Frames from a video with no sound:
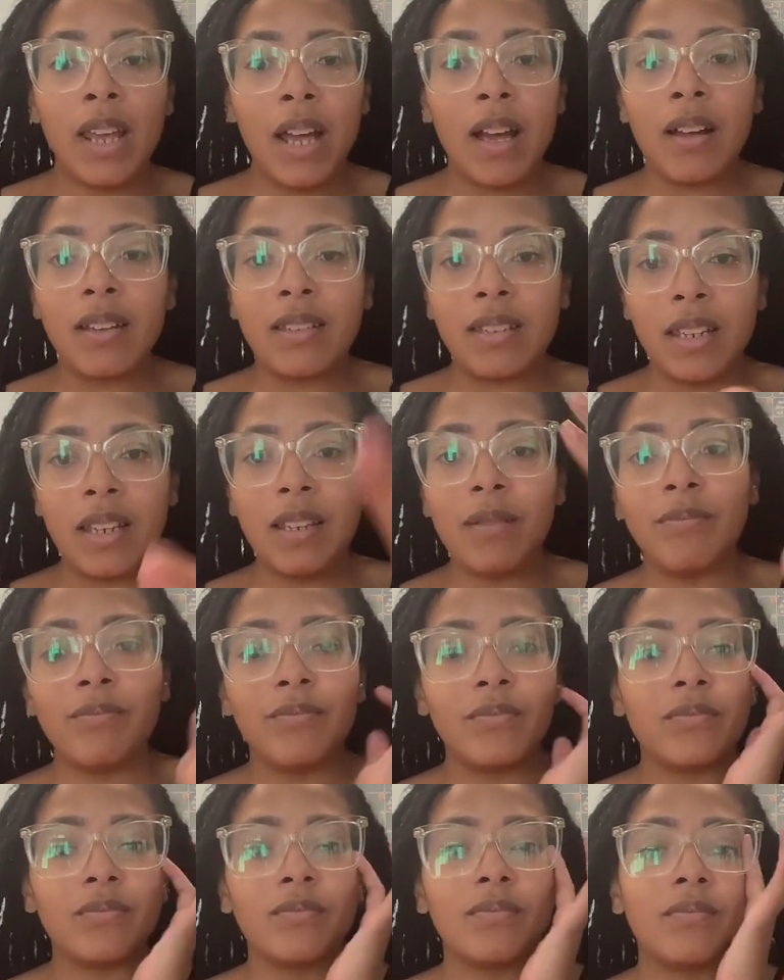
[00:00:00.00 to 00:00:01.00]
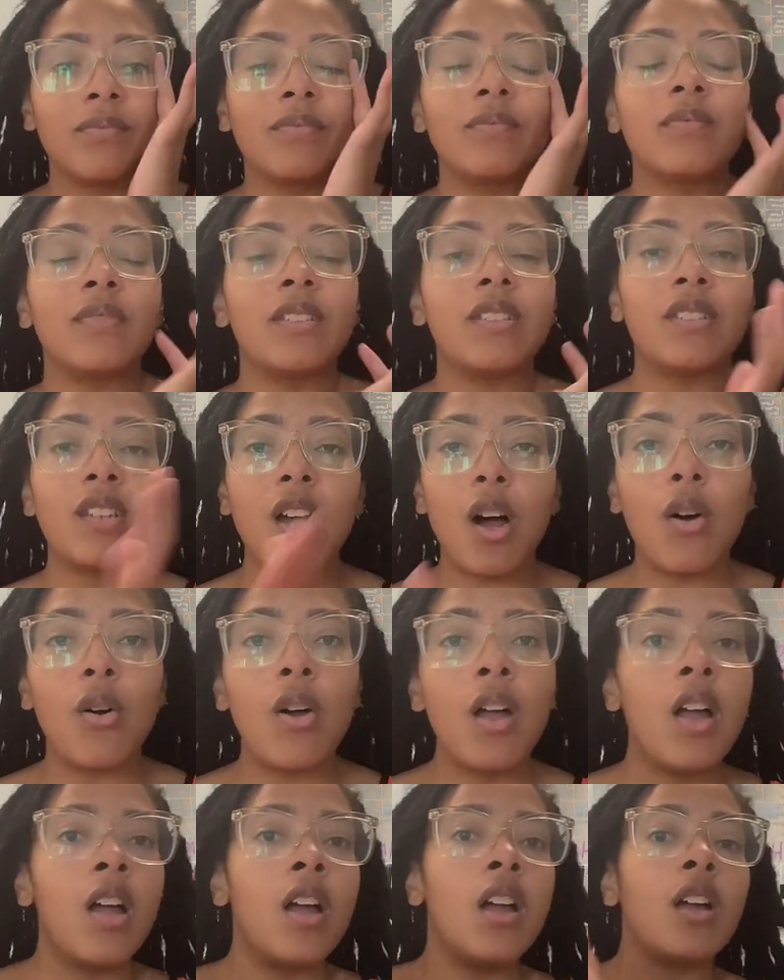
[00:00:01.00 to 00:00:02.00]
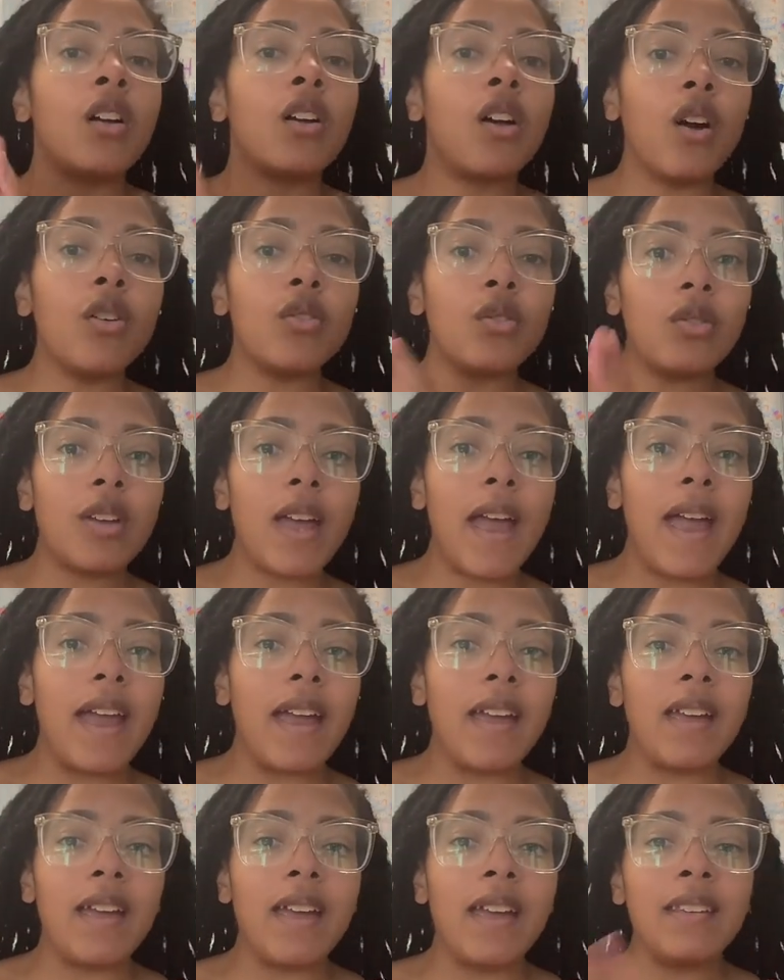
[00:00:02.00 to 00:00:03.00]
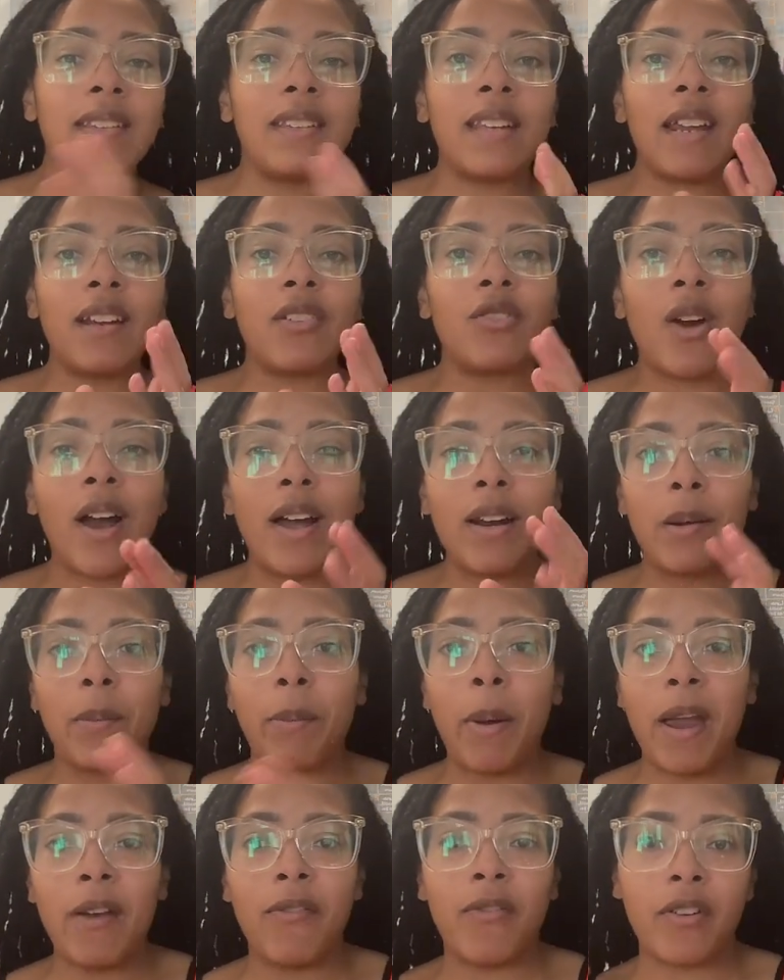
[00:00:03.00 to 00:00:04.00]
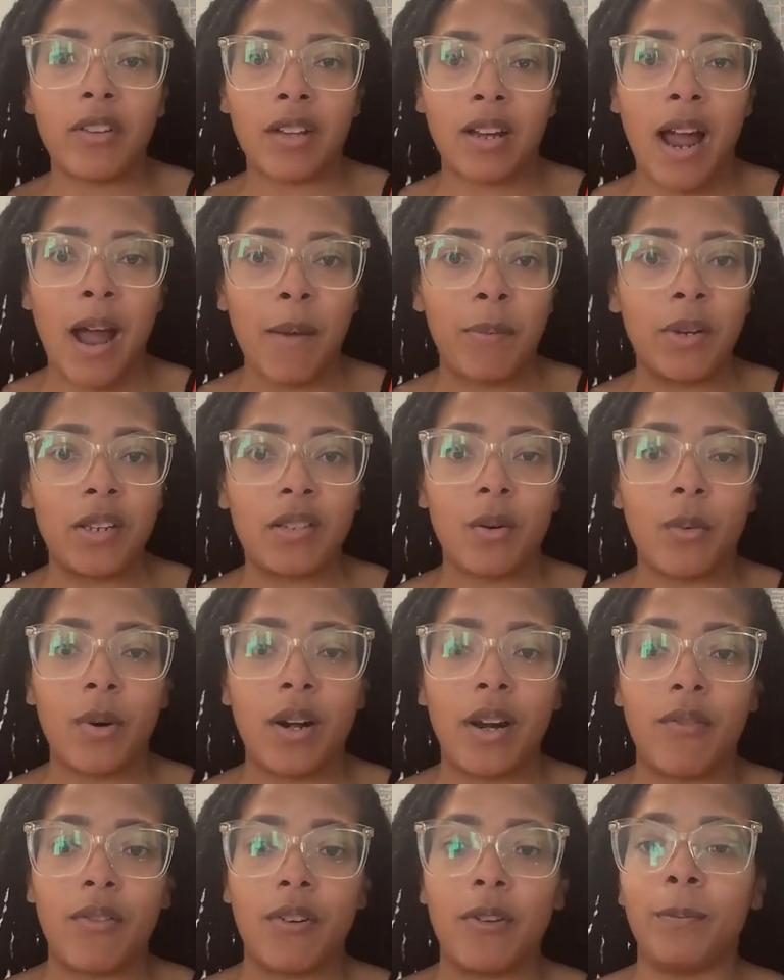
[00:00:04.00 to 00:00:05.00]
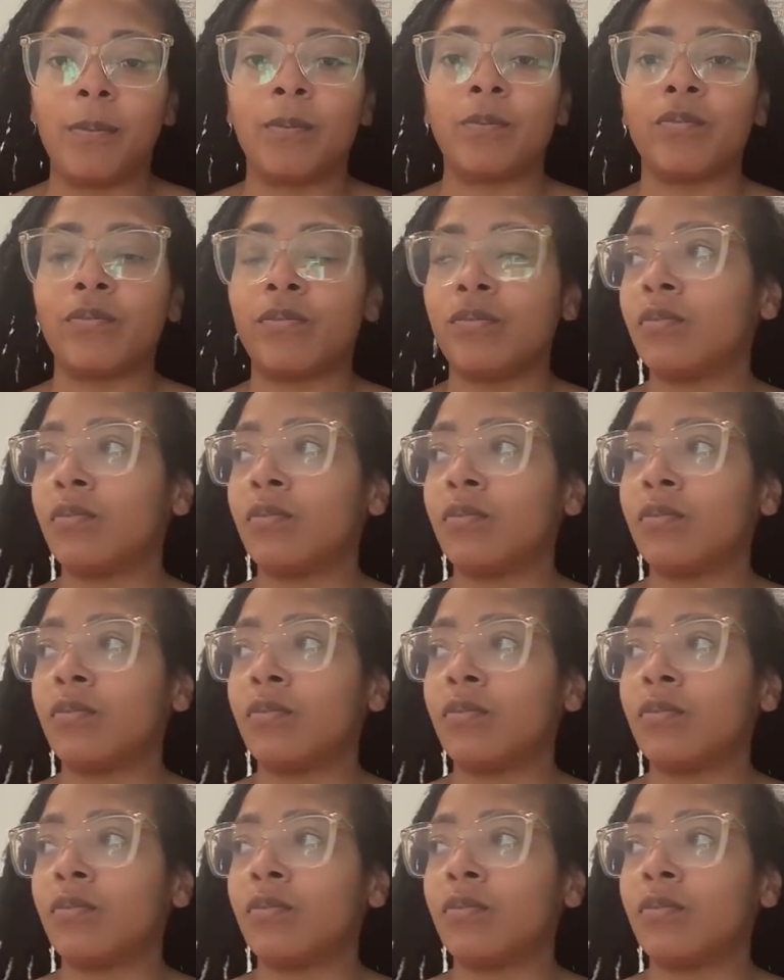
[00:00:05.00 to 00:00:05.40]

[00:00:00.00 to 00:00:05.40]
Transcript: Yeah, see? So go do that instead of trying to pay for the copies or whatever.